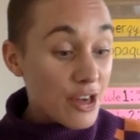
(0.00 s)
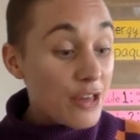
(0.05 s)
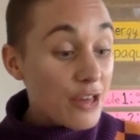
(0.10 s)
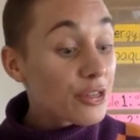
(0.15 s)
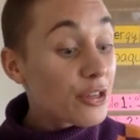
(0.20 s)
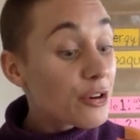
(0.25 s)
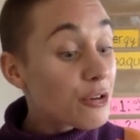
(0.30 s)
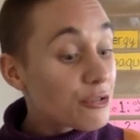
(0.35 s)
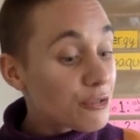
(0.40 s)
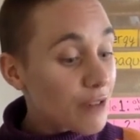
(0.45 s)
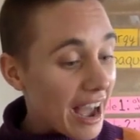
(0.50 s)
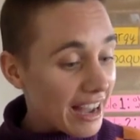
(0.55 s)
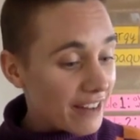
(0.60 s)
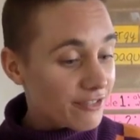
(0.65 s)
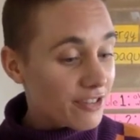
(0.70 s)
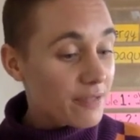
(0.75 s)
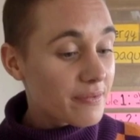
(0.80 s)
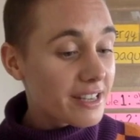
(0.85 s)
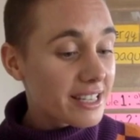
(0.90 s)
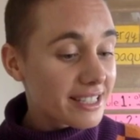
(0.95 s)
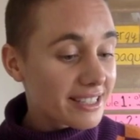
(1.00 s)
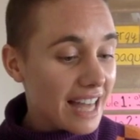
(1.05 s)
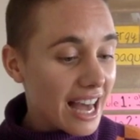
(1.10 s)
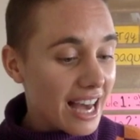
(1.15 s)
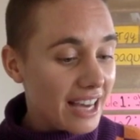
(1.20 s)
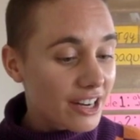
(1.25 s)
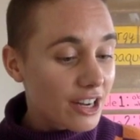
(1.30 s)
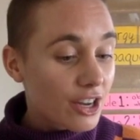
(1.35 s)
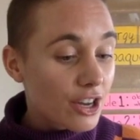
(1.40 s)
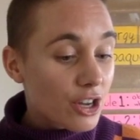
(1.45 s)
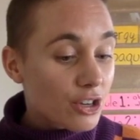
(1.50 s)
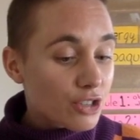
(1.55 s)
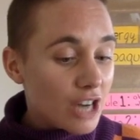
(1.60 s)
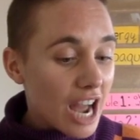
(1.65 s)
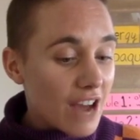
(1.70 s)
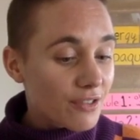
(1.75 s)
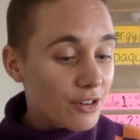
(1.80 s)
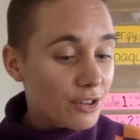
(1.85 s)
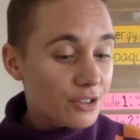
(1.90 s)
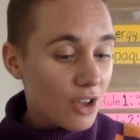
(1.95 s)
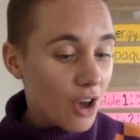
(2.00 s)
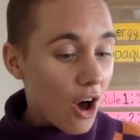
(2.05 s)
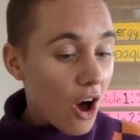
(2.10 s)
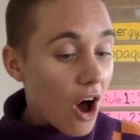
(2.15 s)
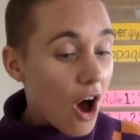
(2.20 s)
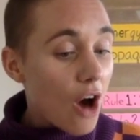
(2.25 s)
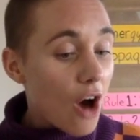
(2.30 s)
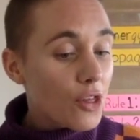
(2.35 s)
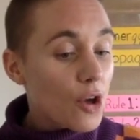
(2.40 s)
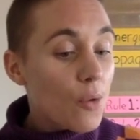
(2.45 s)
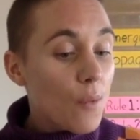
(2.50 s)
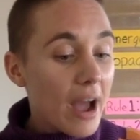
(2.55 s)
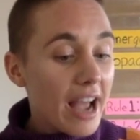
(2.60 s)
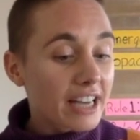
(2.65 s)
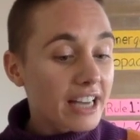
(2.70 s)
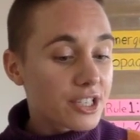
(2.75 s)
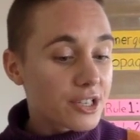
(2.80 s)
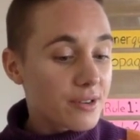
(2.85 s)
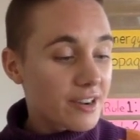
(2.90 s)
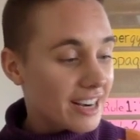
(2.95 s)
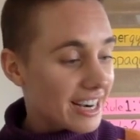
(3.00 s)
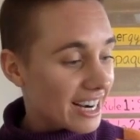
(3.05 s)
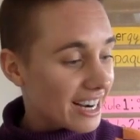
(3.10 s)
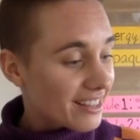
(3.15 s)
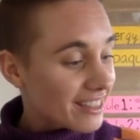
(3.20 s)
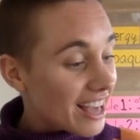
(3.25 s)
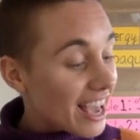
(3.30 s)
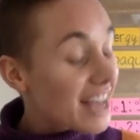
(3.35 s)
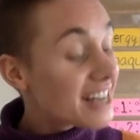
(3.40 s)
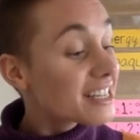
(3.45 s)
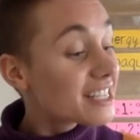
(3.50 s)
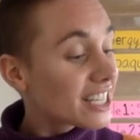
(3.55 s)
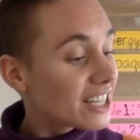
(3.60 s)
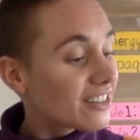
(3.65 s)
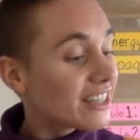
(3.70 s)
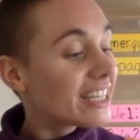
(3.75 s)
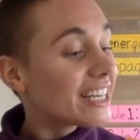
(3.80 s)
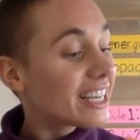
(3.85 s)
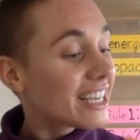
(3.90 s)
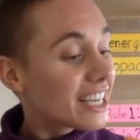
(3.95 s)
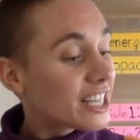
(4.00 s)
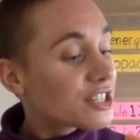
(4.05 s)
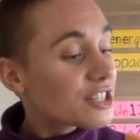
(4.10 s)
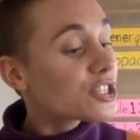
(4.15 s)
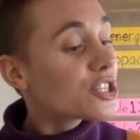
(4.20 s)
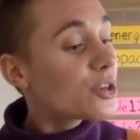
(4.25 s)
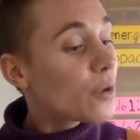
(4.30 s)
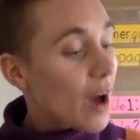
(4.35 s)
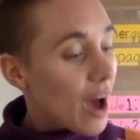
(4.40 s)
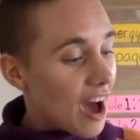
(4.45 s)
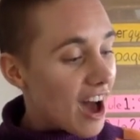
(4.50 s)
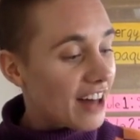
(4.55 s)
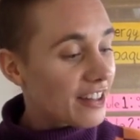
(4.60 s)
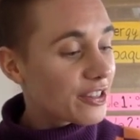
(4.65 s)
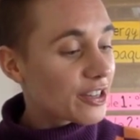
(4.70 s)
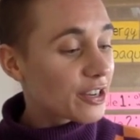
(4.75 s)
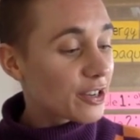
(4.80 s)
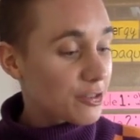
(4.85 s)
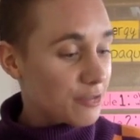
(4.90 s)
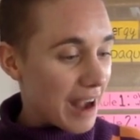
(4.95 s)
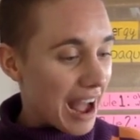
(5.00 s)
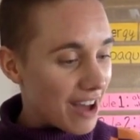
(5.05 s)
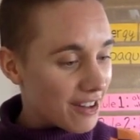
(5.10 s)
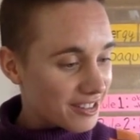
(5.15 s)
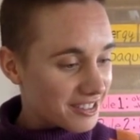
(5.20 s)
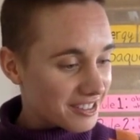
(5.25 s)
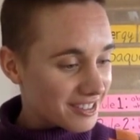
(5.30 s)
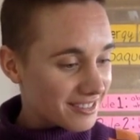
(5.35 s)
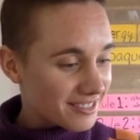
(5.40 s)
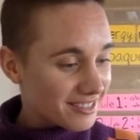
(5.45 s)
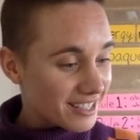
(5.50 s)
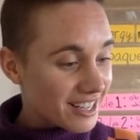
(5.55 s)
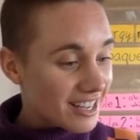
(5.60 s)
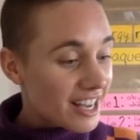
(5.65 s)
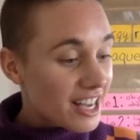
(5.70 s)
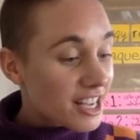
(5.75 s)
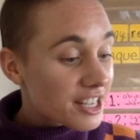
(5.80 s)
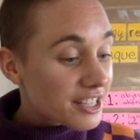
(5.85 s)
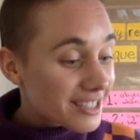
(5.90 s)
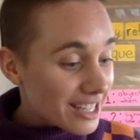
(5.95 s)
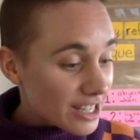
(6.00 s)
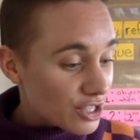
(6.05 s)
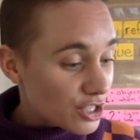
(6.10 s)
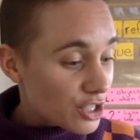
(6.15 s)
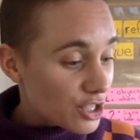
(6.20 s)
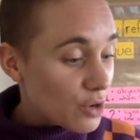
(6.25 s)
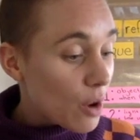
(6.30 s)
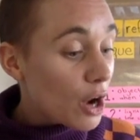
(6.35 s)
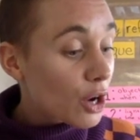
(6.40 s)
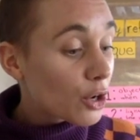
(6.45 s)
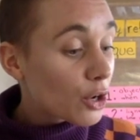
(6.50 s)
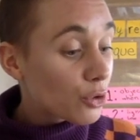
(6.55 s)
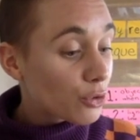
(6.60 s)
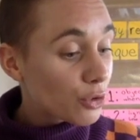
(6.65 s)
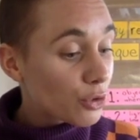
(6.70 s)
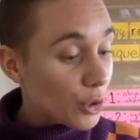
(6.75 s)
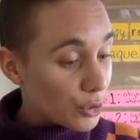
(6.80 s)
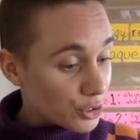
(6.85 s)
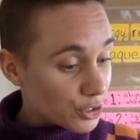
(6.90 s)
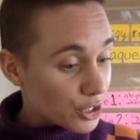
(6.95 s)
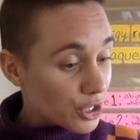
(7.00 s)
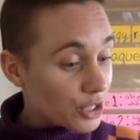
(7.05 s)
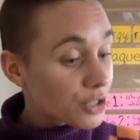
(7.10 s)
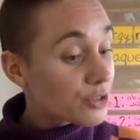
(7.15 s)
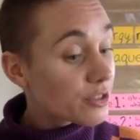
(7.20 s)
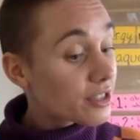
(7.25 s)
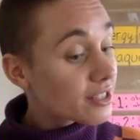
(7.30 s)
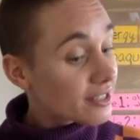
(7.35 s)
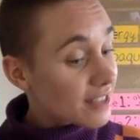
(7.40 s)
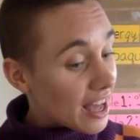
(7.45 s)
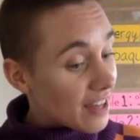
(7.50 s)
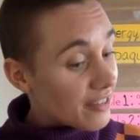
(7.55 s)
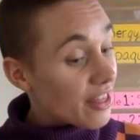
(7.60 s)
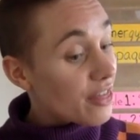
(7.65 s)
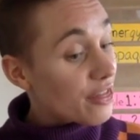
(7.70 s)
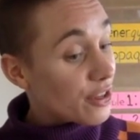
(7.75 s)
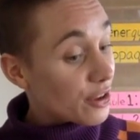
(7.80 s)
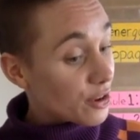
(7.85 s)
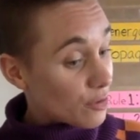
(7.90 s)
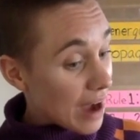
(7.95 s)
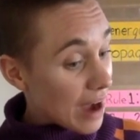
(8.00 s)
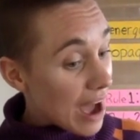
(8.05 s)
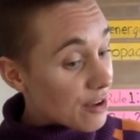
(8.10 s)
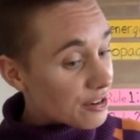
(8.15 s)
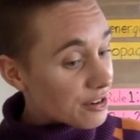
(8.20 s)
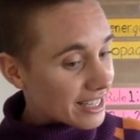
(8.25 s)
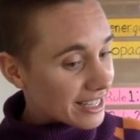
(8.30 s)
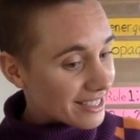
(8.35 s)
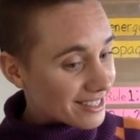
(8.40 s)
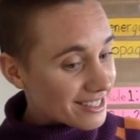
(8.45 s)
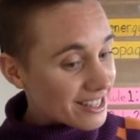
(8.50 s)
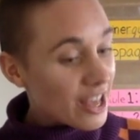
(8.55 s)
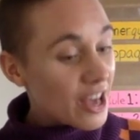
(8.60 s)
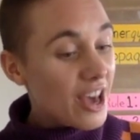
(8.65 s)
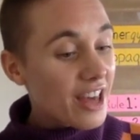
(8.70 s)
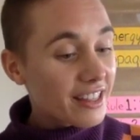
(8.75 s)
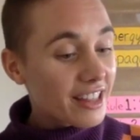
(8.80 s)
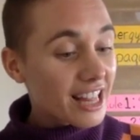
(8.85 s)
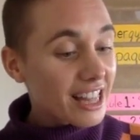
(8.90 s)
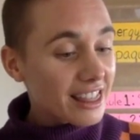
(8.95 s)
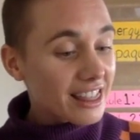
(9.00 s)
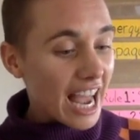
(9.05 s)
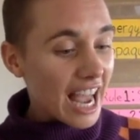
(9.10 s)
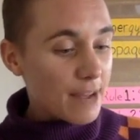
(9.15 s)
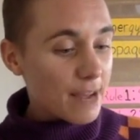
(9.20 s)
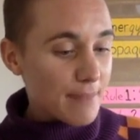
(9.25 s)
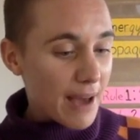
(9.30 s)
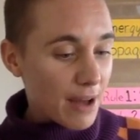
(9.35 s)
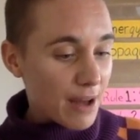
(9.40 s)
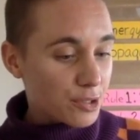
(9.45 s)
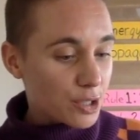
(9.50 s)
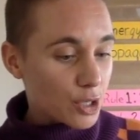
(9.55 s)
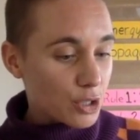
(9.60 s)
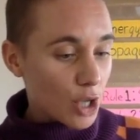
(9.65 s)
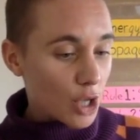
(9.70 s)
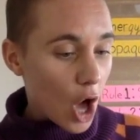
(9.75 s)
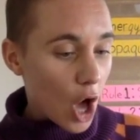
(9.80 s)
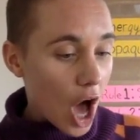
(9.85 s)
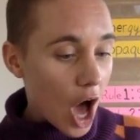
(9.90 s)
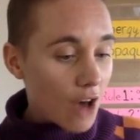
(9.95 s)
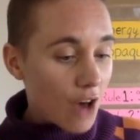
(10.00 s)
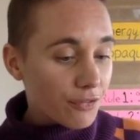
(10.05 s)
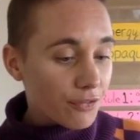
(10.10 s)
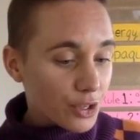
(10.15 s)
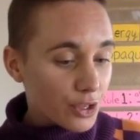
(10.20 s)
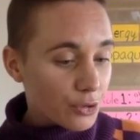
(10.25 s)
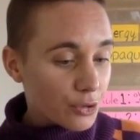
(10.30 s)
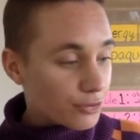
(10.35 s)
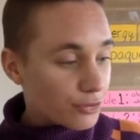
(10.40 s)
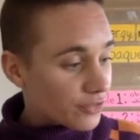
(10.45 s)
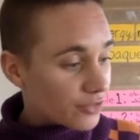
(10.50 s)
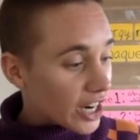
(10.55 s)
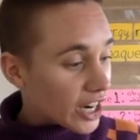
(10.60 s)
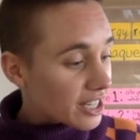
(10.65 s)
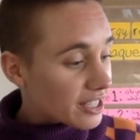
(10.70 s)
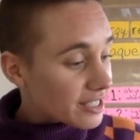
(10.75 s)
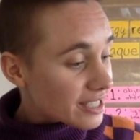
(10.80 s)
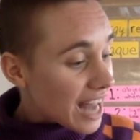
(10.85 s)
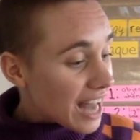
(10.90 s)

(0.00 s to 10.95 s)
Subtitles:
The light from the sun travels all the way to Earth until it hits you on the ground. Since you are closer to the sun than the ground is, the light bounces off you first,